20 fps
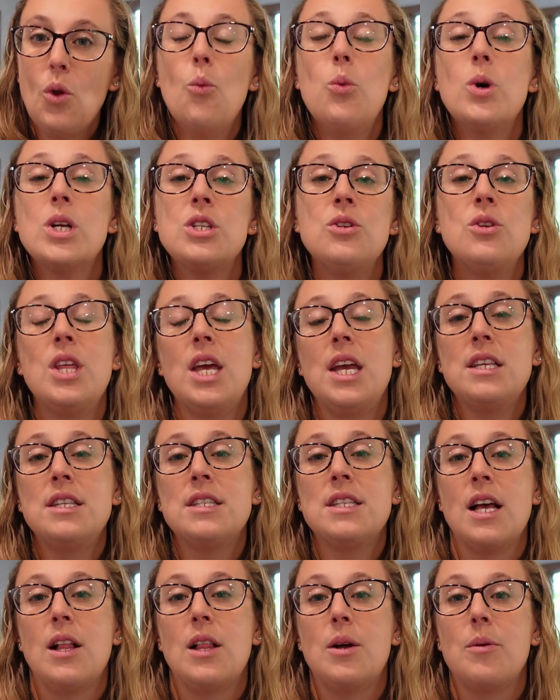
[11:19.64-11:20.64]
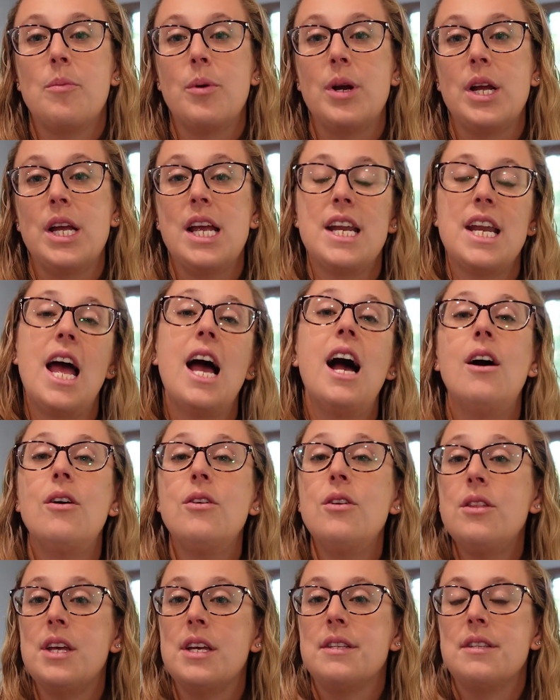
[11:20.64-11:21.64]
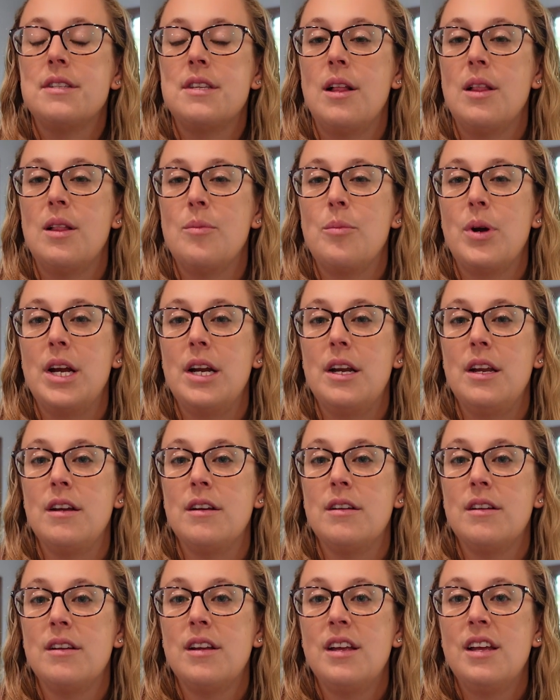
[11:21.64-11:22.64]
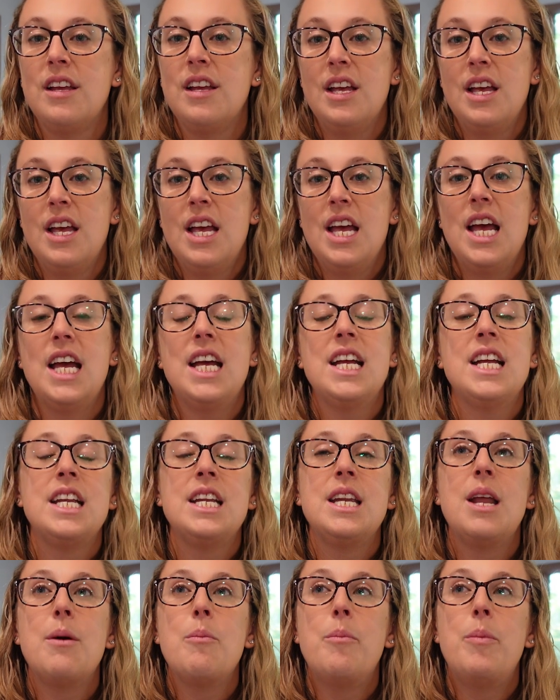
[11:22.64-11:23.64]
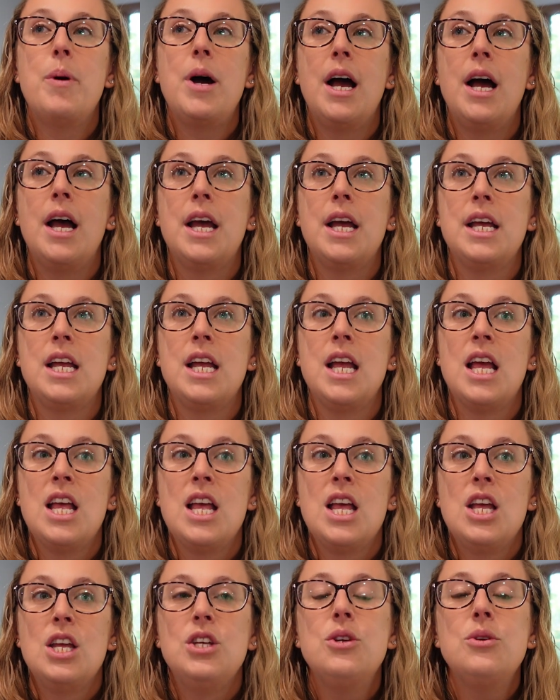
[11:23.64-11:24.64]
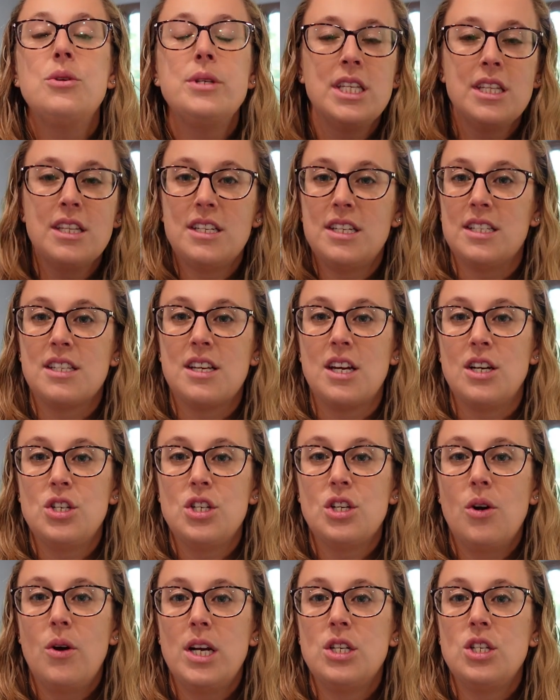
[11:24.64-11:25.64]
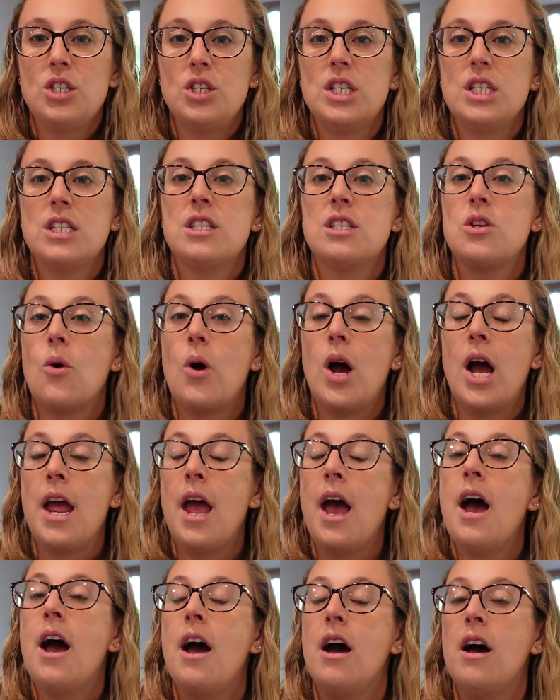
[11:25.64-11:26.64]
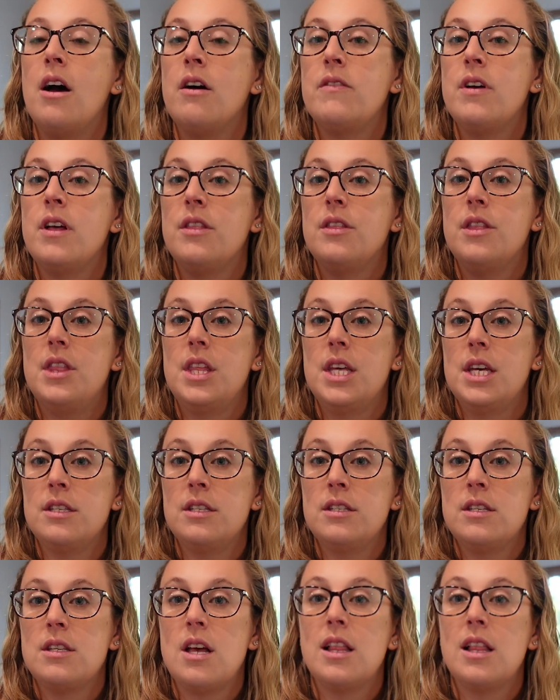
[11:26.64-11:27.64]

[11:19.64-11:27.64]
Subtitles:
What do they celebrate and how do they celebrate it? And by using the discussion questions, so I have this